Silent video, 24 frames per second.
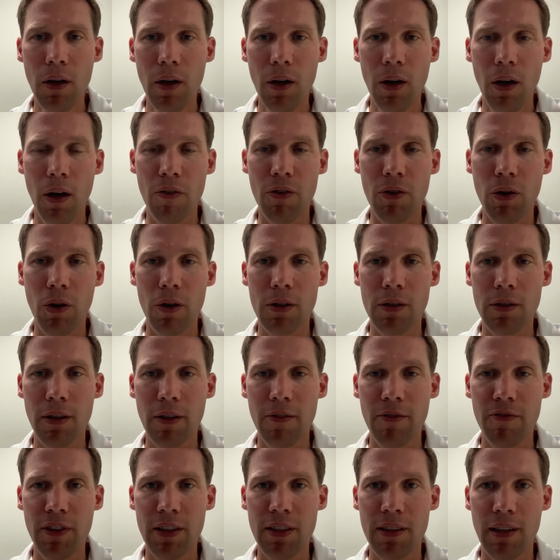Of course,
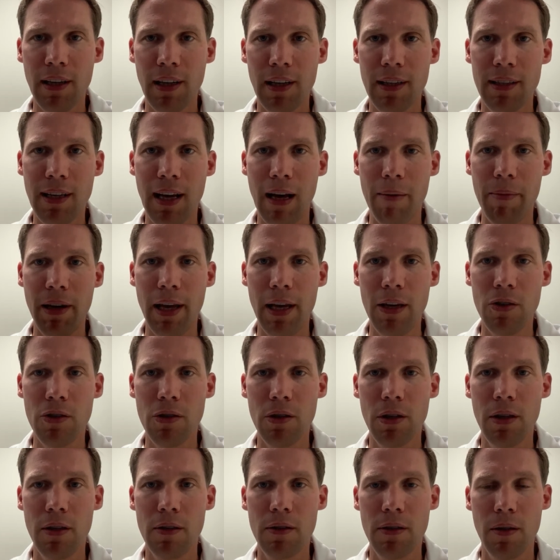physical
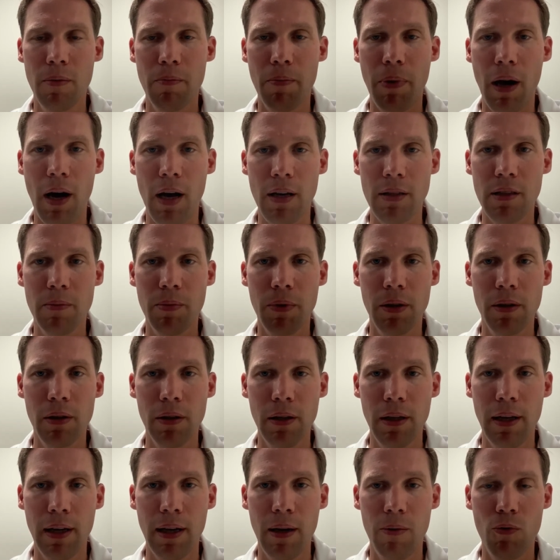examination is
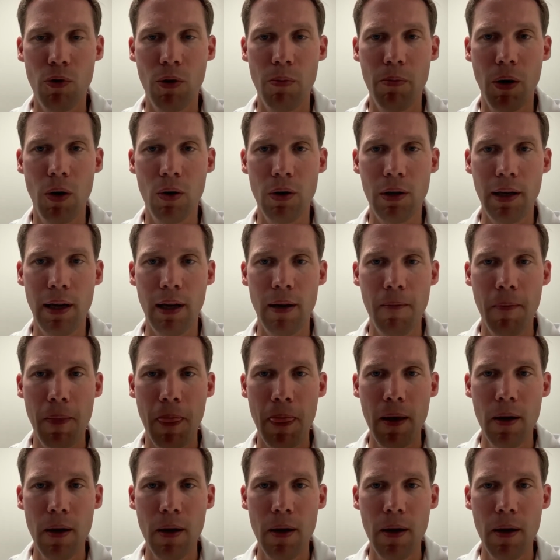impossible remotely,